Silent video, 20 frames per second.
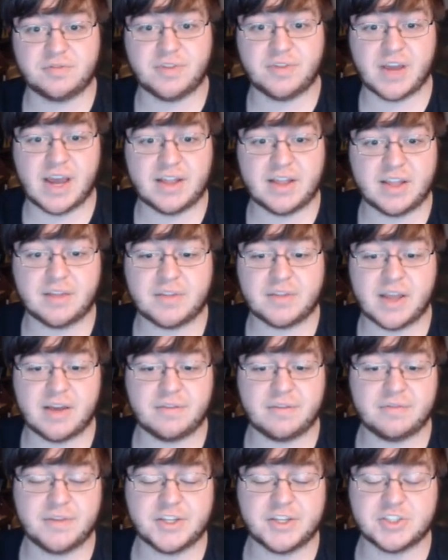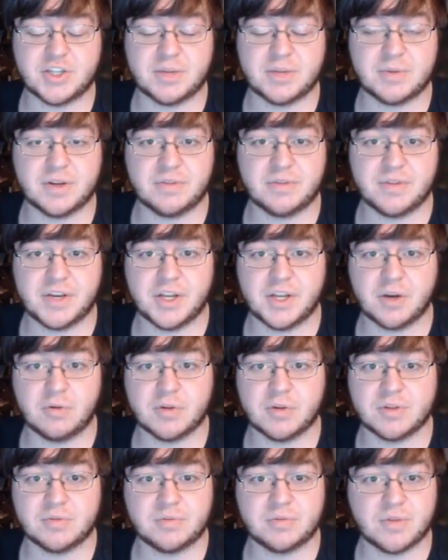I'd love to have featured him in a video
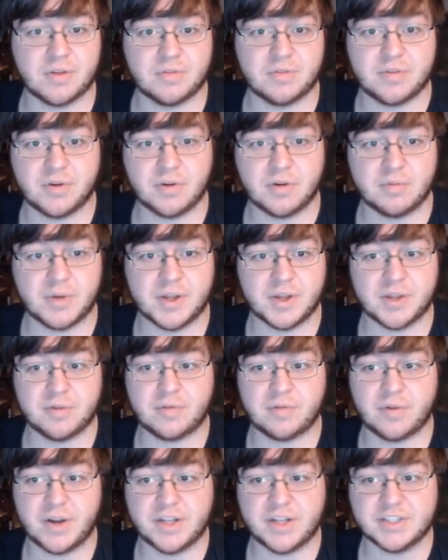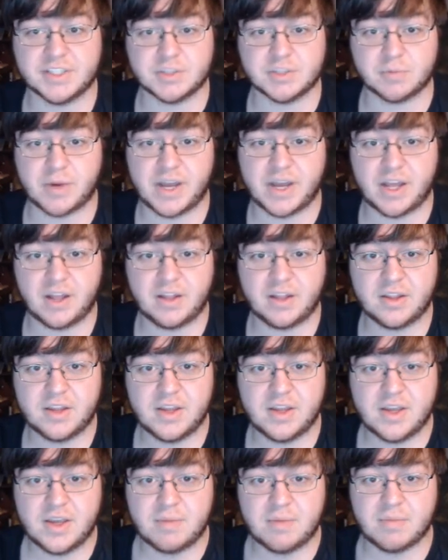with a few of my other friends as well
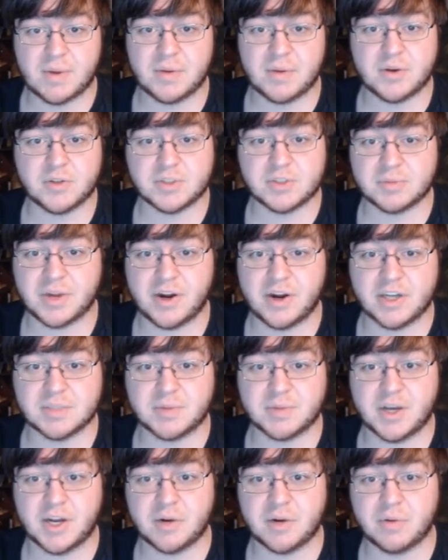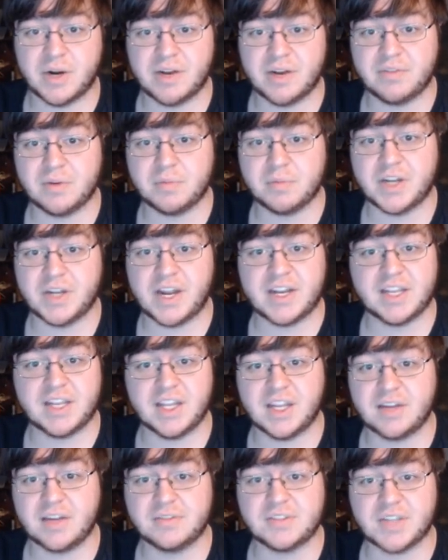maybe do some Garry's Mod or whatever, but I'd
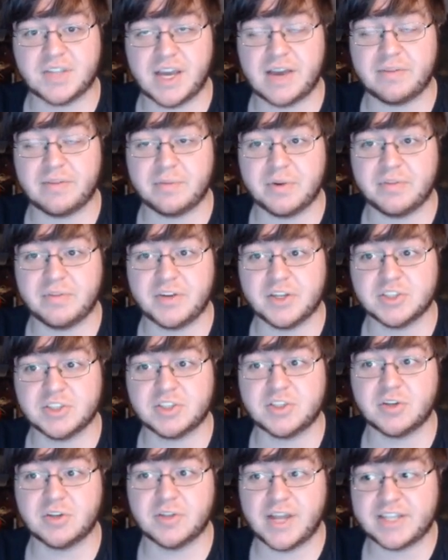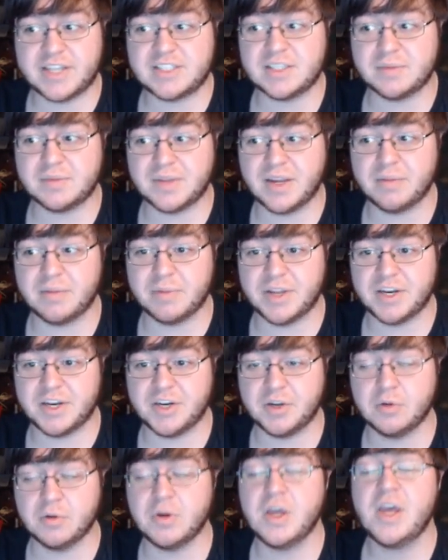love to have him in a video. So that's something I plan to
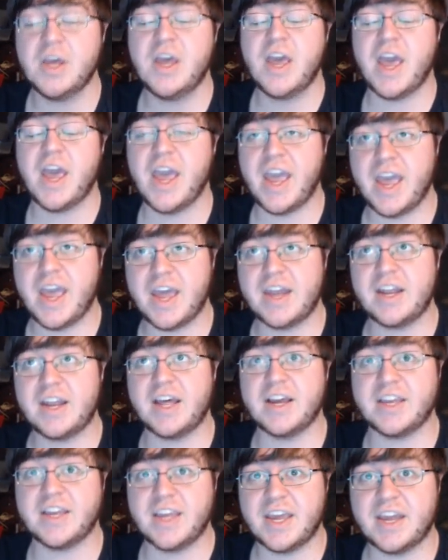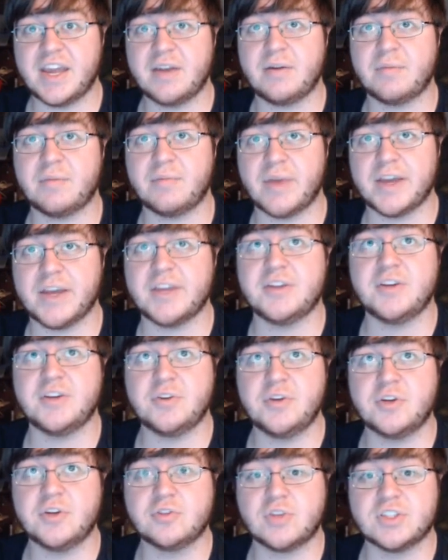do. And again, my
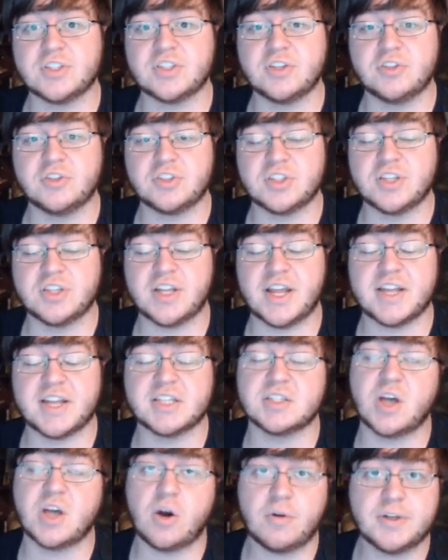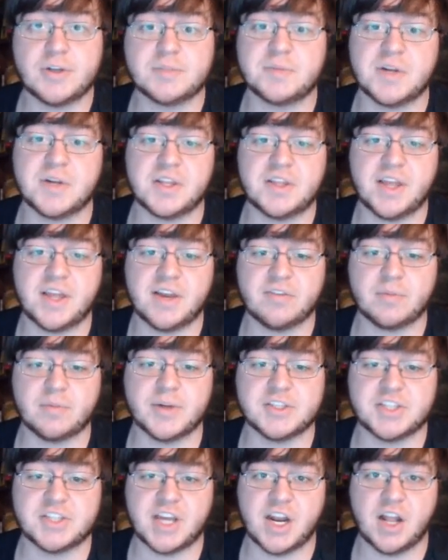New Year's resolution that has always been a thing for
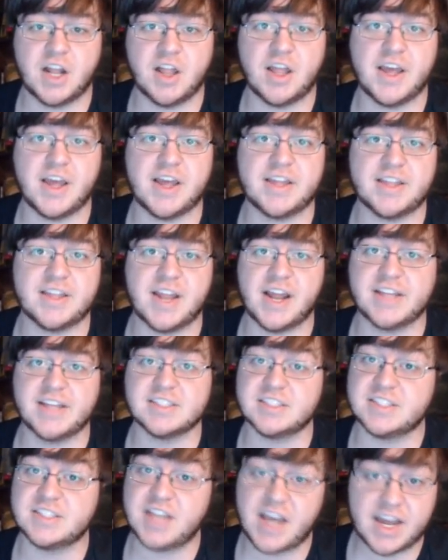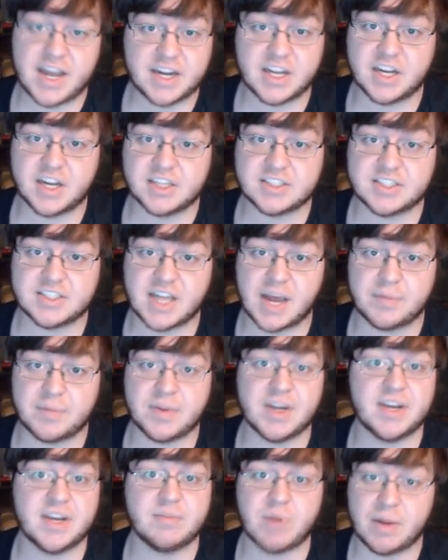my channel that is not going to stop
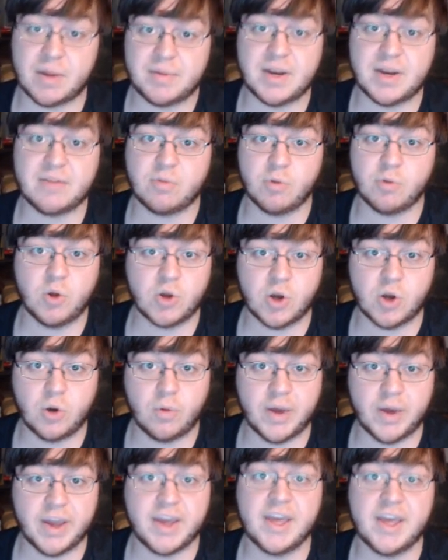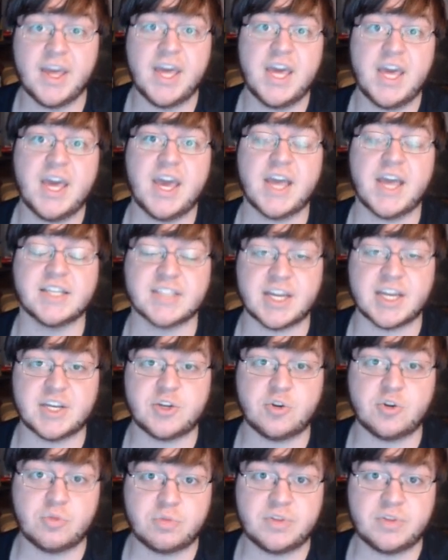and probably never will go away is I
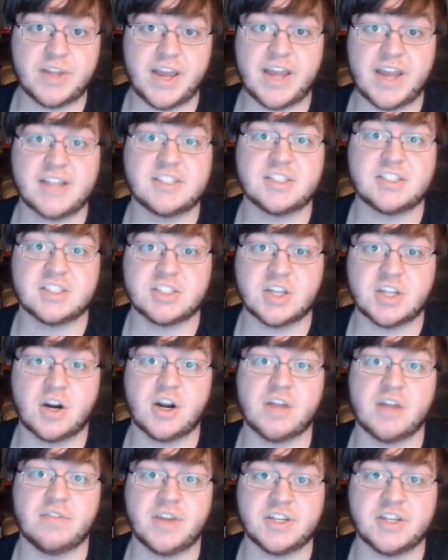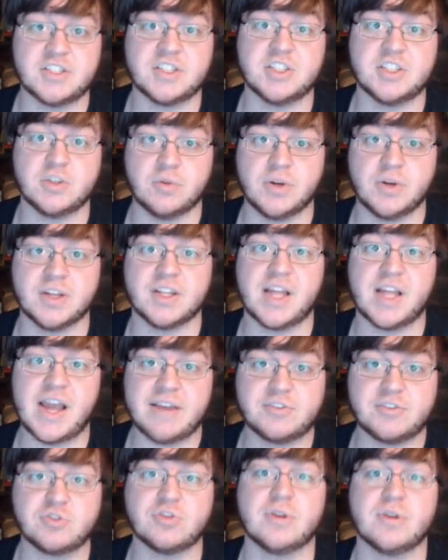do plan to start eventually doing
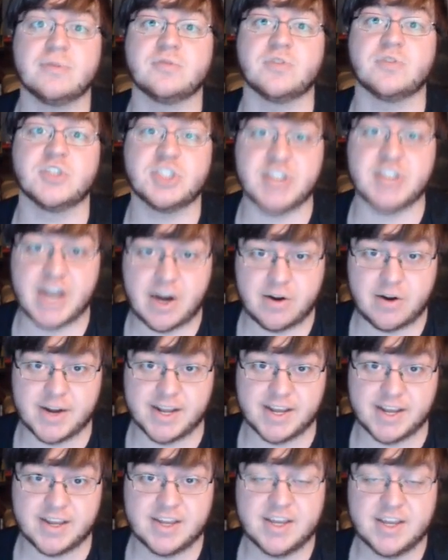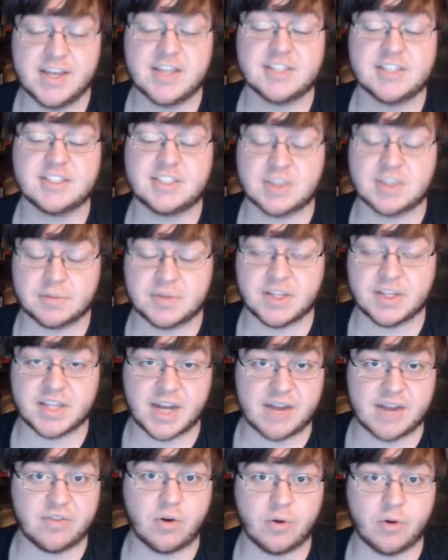live streams for charity something
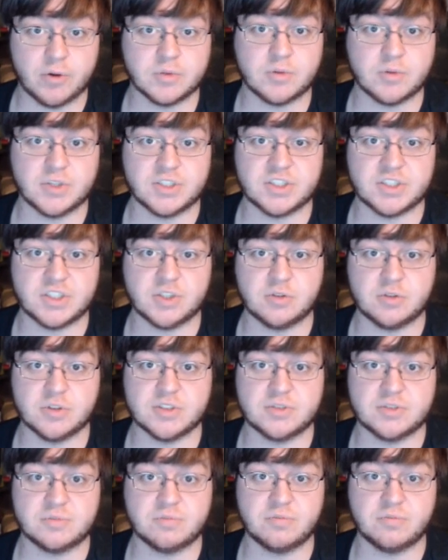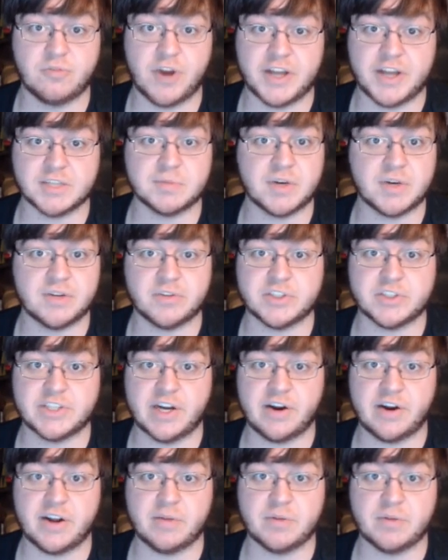that I've always wanted to do is raise money for
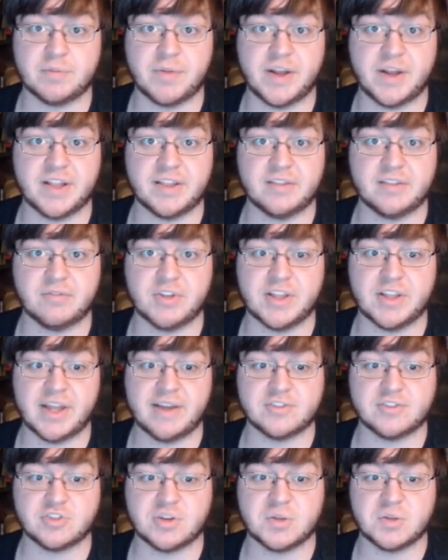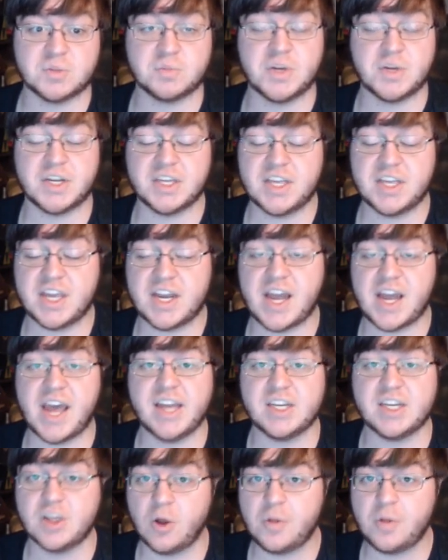charity with my with live streams. But again,
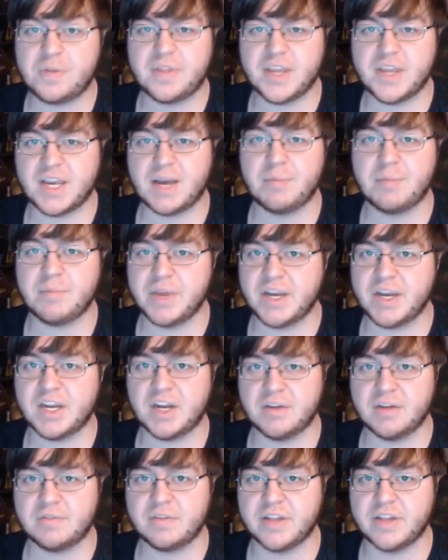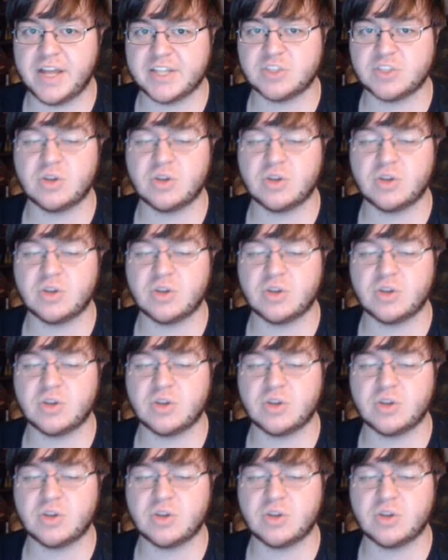I don't think I'm big enough for that.